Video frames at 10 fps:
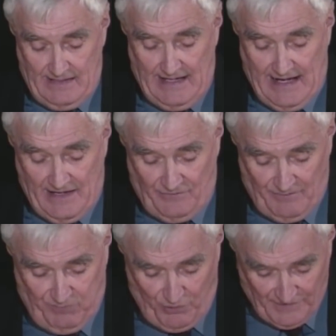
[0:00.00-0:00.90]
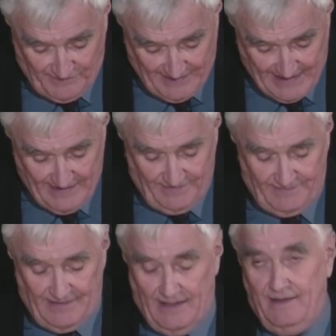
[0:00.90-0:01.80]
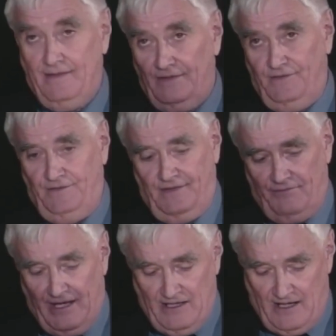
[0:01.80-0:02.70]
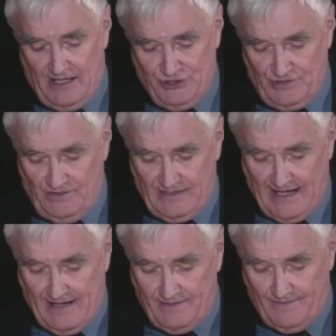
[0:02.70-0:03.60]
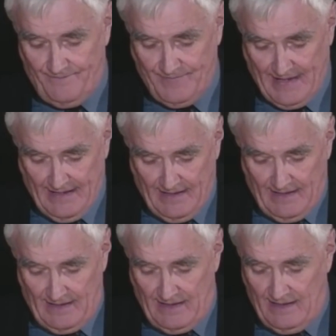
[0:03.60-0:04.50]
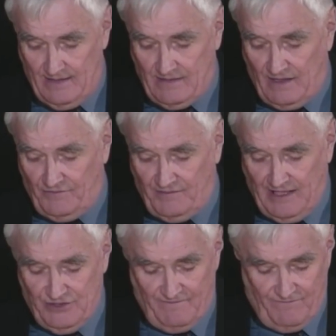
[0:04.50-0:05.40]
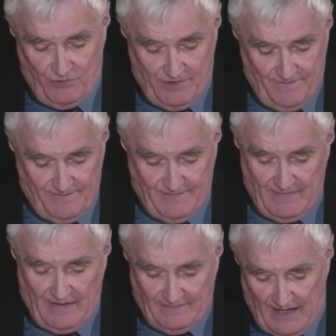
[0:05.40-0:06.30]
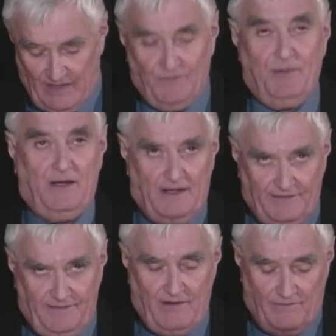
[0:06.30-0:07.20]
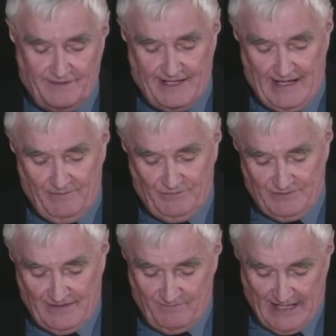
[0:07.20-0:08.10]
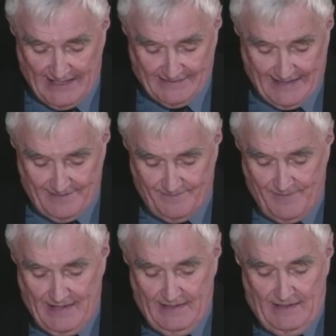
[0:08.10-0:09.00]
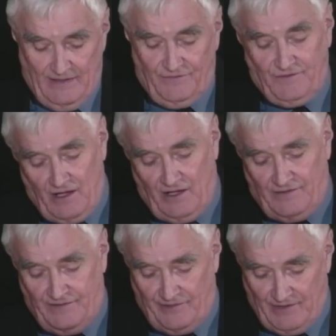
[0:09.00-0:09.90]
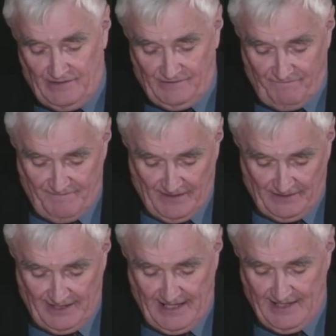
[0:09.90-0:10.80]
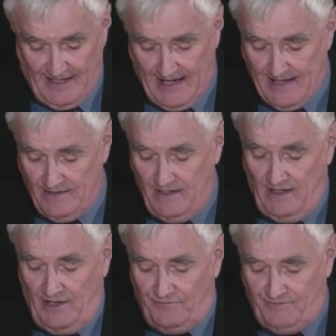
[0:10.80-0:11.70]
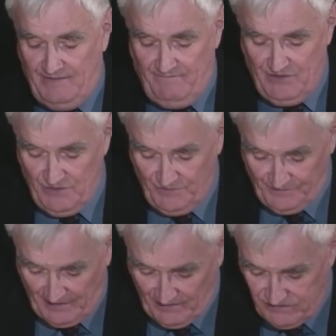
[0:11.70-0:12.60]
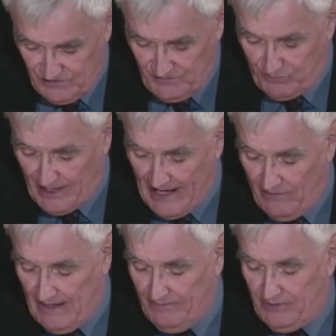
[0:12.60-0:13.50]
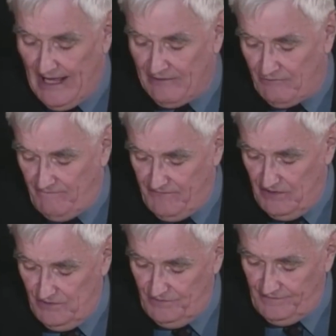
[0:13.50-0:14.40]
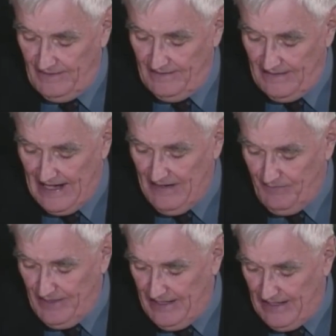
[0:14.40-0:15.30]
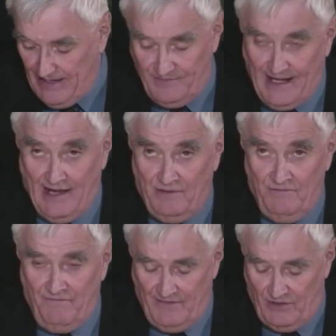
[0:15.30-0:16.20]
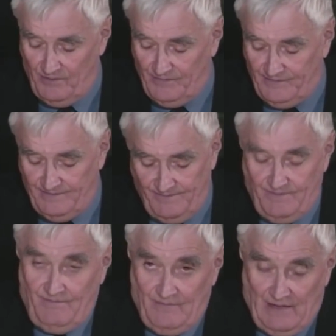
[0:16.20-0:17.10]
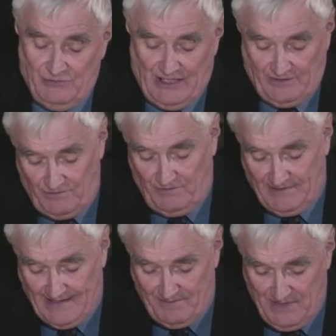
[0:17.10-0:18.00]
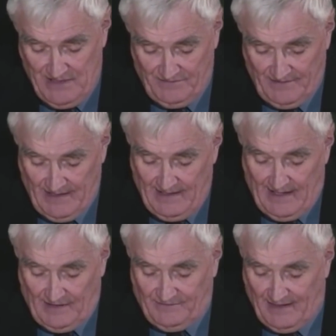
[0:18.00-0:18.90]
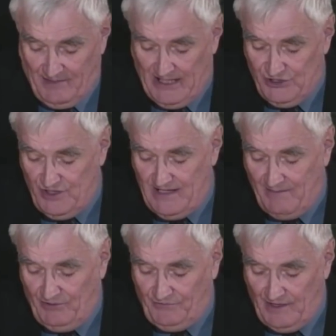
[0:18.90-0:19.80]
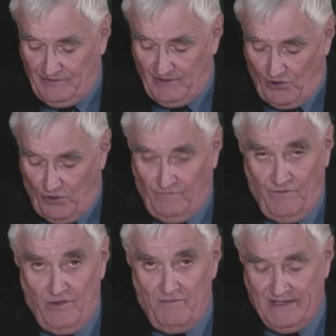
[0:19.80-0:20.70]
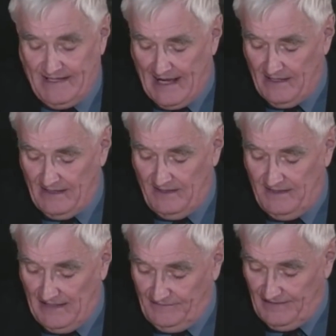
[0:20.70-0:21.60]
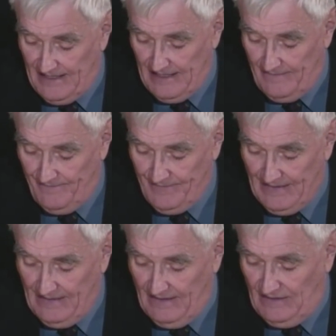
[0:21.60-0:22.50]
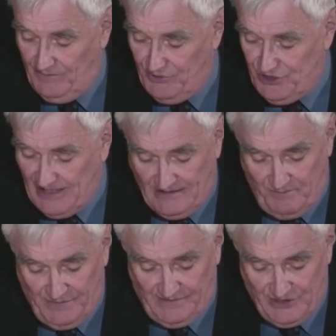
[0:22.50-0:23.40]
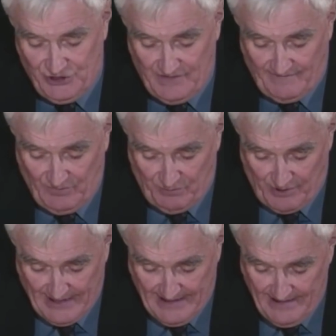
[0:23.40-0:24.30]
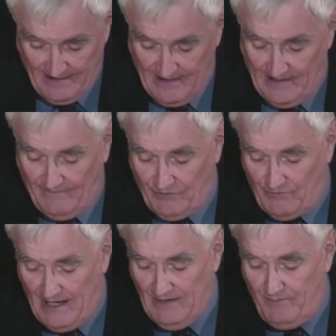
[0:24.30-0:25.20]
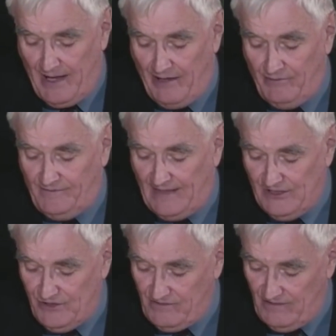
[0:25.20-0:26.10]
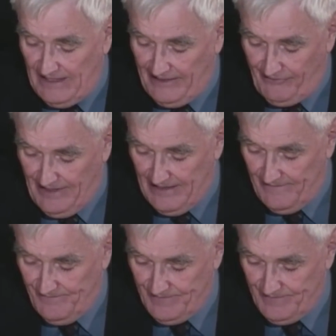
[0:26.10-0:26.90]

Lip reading: And the report says, this is the radiological account, consultation form. The hospital listed all the names, which I blacked out. Skull series, fell and hit head. 3 views include brow up, lateral views, AP, and town films. I don't know what that means. Examination demonstrates an oval metallic density in the projected position of the brain of the right parasagittal area.